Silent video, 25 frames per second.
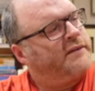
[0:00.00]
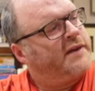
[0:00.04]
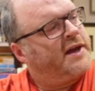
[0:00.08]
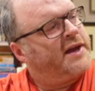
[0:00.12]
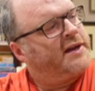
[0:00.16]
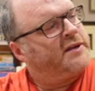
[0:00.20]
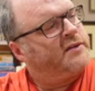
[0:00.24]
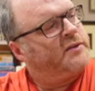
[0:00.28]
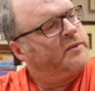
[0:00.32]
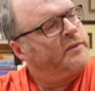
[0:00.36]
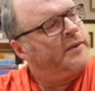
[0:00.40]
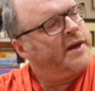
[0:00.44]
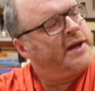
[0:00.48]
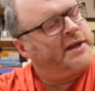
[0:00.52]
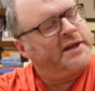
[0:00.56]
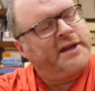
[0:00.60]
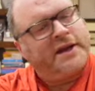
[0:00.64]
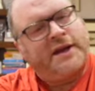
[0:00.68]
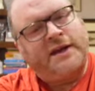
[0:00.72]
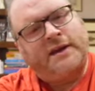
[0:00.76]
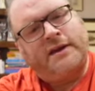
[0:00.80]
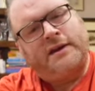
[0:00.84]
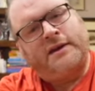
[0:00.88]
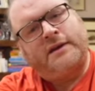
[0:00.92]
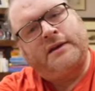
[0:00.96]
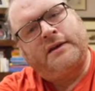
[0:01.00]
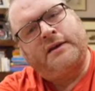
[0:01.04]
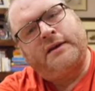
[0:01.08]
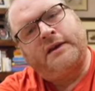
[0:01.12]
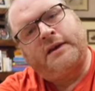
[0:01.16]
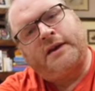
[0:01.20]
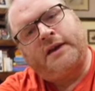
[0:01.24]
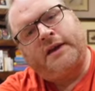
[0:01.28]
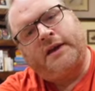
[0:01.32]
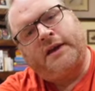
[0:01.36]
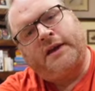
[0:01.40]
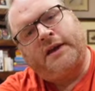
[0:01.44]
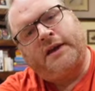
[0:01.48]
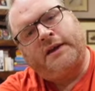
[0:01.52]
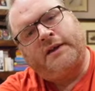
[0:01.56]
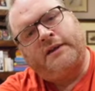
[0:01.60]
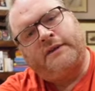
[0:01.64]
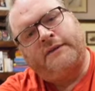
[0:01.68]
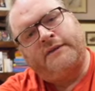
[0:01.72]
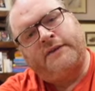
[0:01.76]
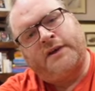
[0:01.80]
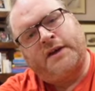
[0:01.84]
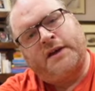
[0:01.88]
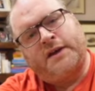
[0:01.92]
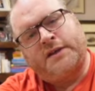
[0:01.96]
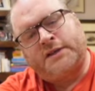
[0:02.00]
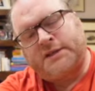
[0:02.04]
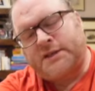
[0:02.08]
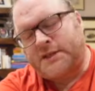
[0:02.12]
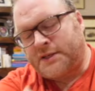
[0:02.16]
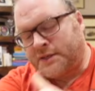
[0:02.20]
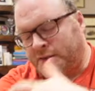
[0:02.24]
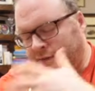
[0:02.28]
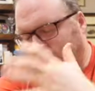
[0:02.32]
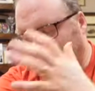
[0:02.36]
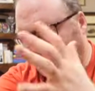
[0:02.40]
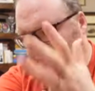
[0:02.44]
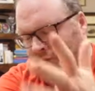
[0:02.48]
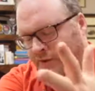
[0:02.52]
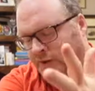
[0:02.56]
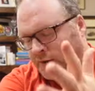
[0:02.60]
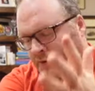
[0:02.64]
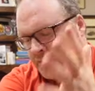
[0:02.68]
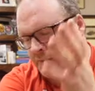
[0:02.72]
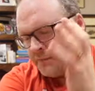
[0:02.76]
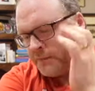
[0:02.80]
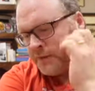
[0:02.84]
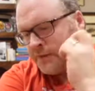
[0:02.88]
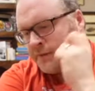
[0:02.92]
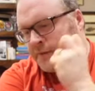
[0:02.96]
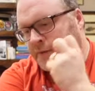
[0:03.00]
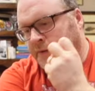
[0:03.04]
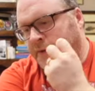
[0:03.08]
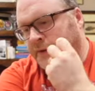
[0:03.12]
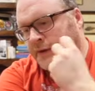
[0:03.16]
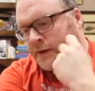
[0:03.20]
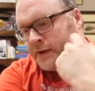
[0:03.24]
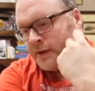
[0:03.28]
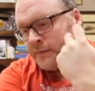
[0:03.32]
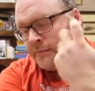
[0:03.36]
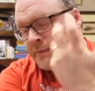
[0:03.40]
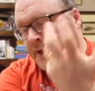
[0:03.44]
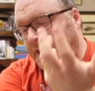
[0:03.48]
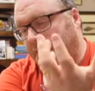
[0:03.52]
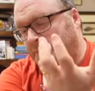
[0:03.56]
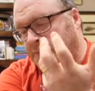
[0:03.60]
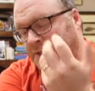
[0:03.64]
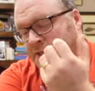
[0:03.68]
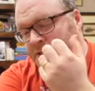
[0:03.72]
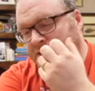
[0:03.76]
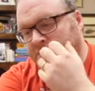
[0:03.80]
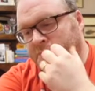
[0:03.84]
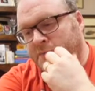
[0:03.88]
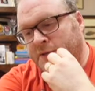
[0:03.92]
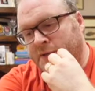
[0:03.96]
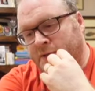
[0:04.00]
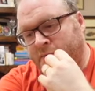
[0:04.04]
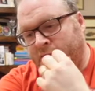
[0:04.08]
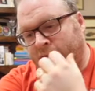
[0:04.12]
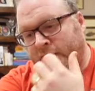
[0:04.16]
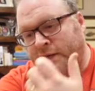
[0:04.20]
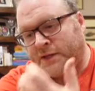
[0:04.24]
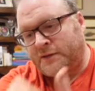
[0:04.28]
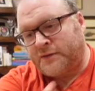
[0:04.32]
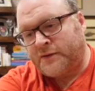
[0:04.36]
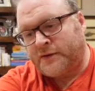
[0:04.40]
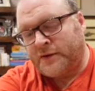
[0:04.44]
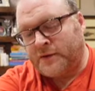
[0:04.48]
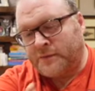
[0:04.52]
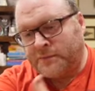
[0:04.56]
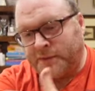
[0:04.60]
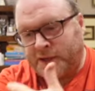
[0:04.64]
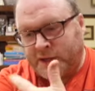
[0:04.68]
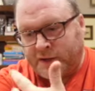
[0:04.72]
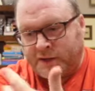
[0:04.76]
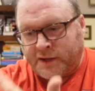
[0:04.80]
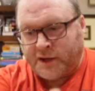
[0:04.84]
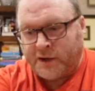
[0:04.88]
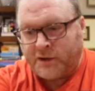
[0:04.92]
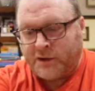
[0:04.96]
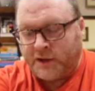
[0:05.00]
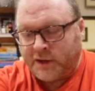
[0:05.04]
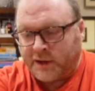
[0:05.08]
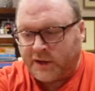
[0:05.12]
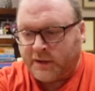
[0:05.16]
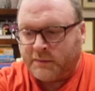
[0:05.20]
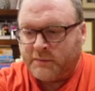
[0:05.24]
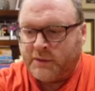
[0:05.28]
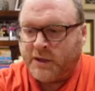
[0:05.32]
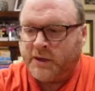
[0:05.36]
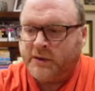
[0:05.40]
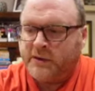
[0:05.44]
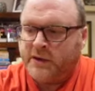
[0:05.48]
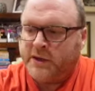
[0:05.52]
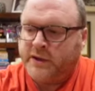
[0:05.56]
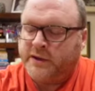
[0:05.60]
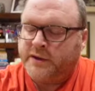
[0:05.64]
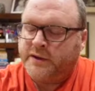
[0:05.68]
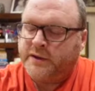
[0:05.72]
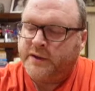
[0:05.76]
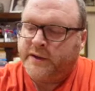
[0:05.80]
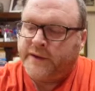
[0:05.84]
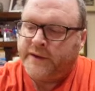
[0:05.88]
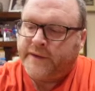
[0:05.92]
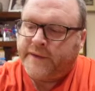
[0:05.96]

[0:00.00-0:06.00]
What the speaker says: had a wedding in the first film, a baptism in the first film, now Holy Communion.